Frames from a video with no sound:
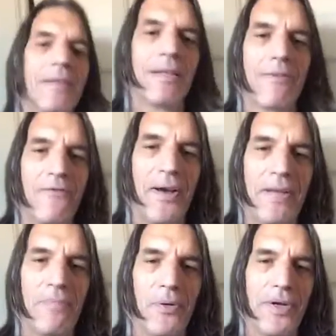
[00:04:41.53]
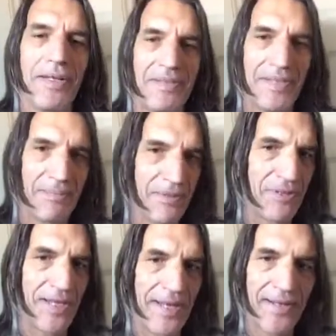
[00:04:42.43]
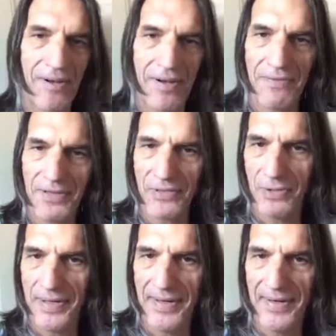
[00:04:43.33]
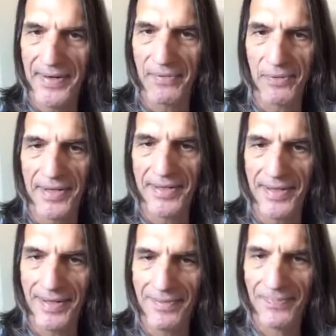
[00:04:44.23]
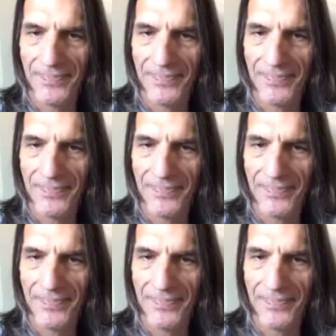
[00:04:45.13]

that fire burning deep inside all of us right here and right now.